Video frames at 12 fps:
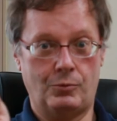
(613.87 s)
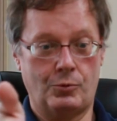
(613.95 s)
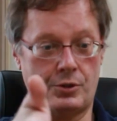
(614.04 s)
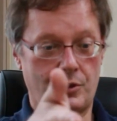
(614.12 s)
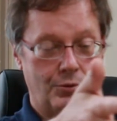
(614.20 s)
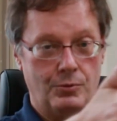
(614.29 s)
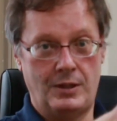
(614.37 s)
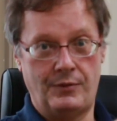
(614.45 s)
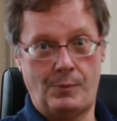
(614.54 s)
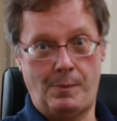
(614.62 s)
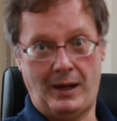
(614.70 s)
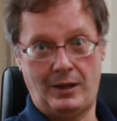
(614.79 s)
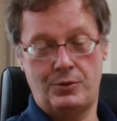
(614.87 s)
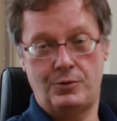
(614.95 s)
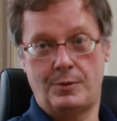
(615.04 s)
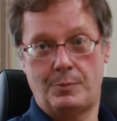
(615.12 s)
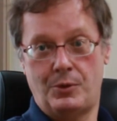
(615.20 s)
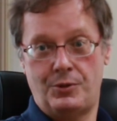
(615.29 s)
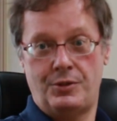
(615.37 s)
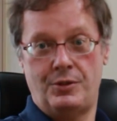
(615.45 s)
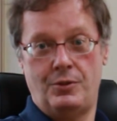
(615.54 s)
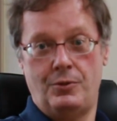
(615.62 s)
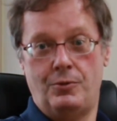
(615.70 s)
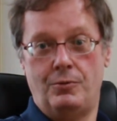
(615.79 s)
order to give it back to the person
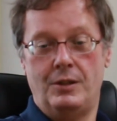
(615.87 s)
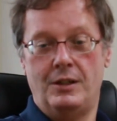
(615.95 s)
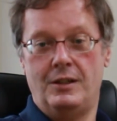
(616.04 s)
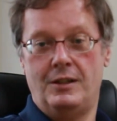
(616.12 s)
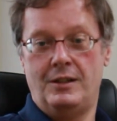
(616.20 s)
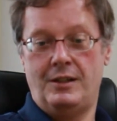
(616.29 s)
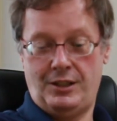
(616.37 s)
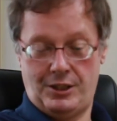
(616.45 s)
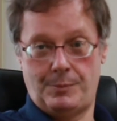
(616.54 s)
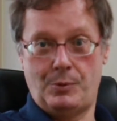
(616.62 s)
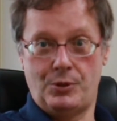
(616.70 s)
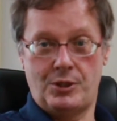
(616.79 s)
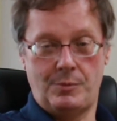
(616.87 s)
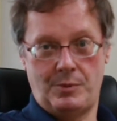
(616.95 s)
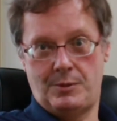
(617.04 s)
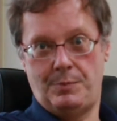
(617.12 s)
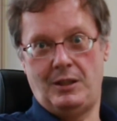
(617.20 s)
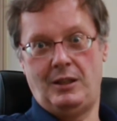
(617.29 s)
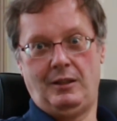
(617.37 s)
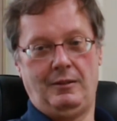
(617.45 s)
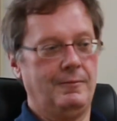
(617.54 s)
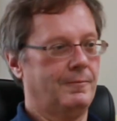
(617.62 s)
who is supposed to be speaking,